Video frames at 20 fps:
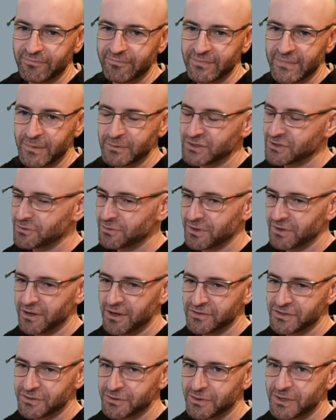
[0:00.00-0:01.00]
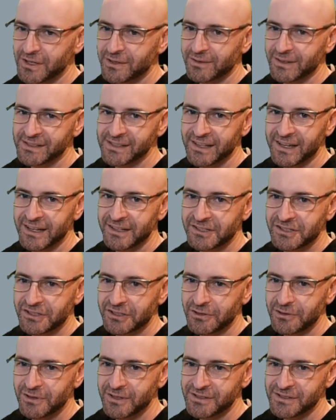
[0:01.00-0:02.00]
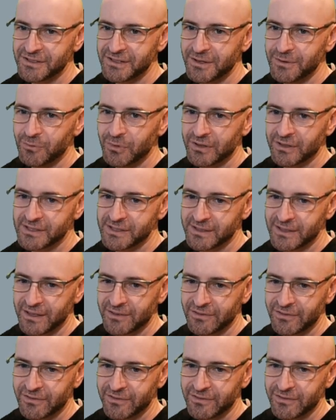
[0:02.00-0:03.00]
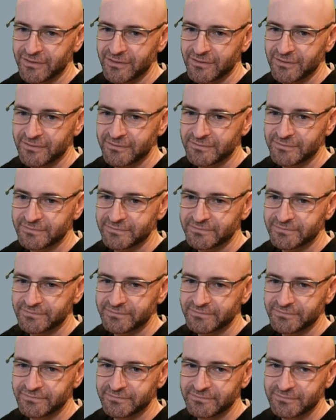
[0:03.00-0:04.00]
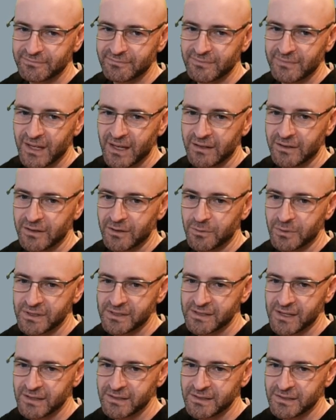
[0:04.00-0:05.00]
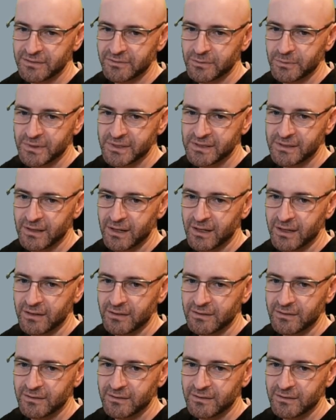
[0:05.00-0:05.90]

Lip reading: I'm just doing it off screen because I can't show the Steamworks stuff. I don't know what's sensitive and what's not.